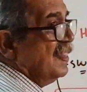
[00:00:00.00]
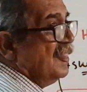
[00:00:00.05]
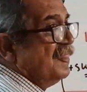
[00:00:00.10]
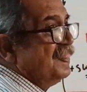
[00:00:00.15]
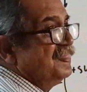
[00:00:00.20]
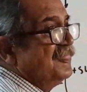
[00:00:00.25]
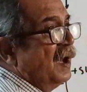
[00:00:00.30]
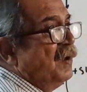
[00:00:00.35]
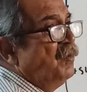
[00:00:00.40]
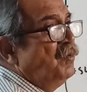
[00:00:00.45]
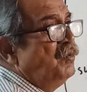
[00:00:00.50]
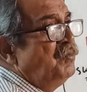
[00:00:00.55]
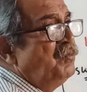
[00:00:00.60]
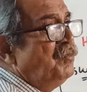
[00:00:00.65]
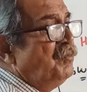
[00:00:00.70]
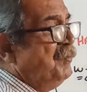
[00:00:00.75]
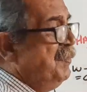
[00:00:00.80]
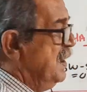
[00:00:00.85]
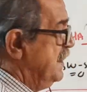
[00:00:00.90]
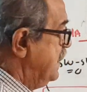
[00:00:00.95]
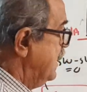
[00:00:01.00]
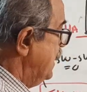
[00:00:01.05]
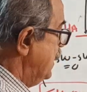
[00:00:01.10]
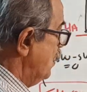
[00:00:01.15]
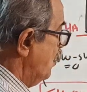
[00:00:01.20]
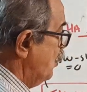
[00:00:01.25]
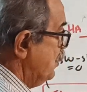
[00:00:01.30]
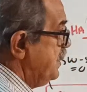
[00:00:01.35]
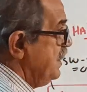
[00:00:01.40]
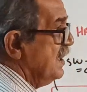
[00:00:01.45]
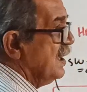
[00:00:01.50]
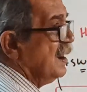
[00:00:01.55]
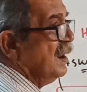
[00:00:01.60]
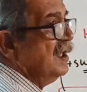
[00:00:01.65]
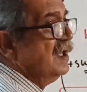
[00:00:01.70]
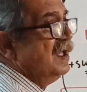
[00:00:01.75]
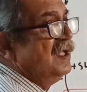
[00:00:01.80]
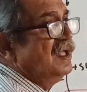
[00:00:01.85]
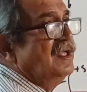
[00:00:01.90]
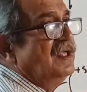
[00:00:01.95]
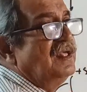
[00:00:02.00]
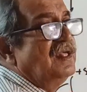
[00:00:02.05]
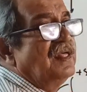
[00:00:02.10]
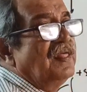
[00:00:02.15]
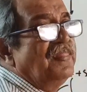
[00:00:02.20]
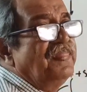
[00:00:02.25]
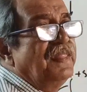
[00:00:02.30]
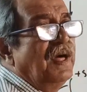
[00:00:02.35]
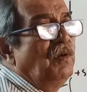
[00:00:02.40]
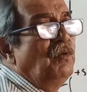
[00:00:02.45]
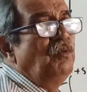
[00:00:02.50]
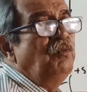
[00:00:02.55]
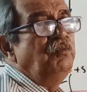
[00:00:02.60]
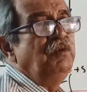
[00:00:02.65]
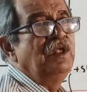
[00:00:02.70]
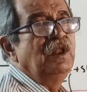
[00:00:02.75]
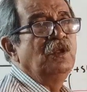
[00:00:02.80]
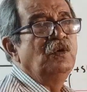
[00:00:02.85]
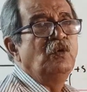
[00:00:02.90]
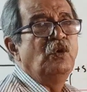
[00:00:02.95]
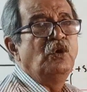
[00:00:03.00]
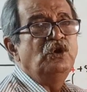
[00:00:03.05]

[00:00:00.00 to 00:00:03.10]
Now make a note here. Now we will go